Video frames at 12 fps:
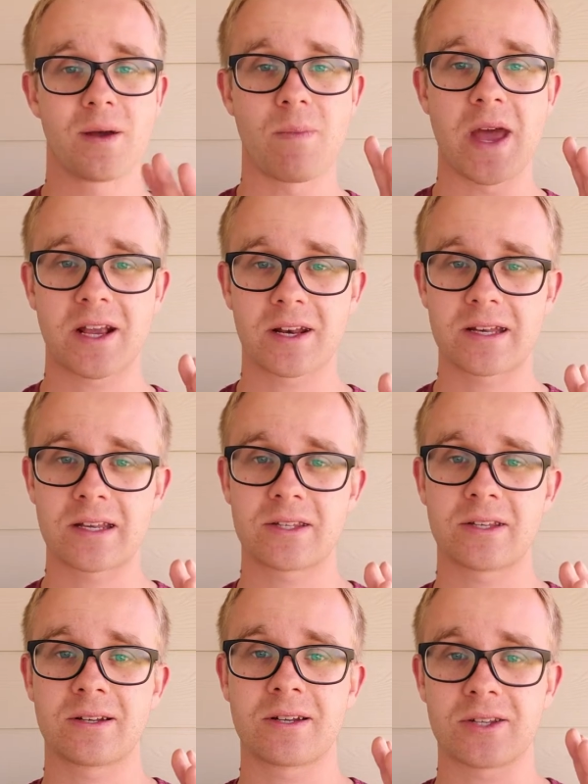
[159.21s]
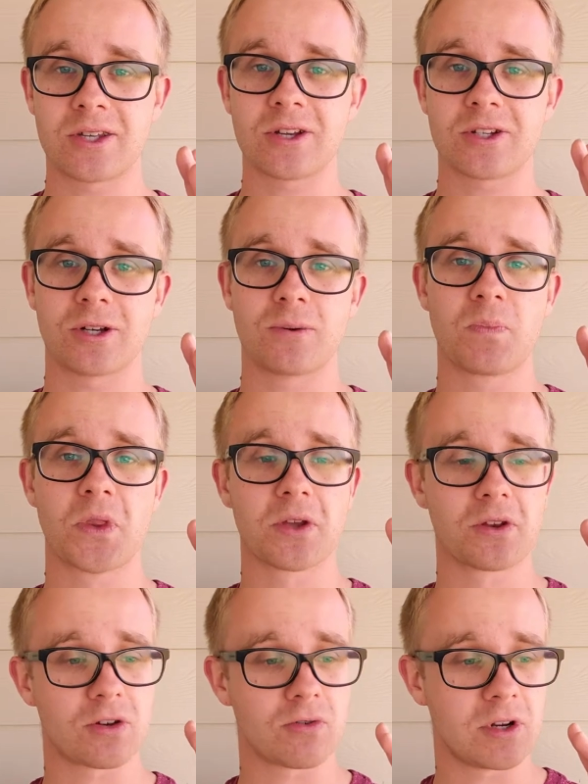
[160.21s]
Make a decision
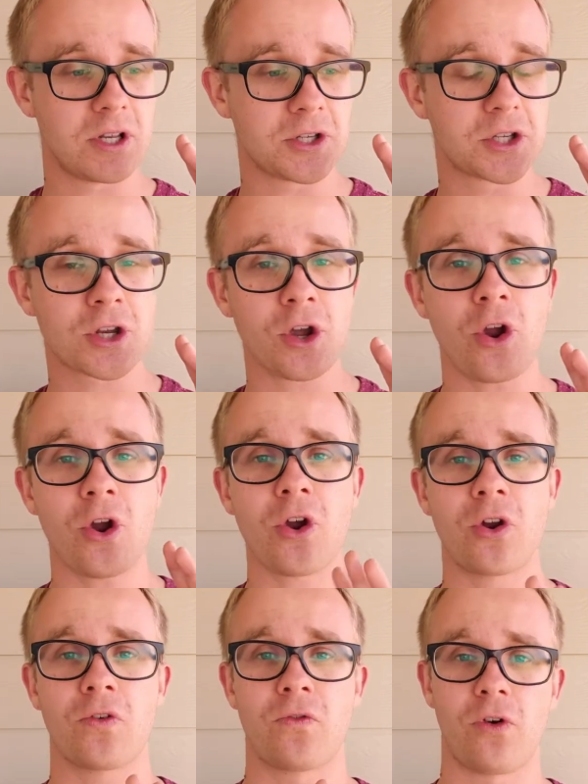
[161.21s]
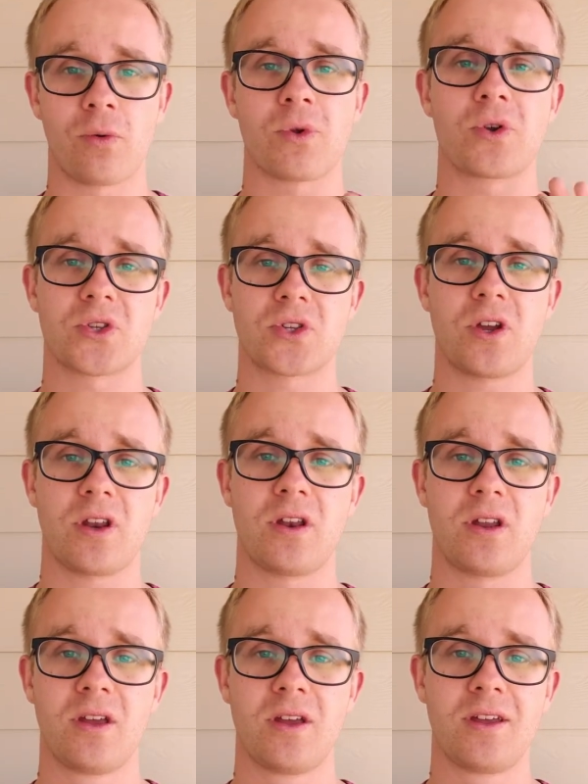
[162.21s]
to really turn from your sin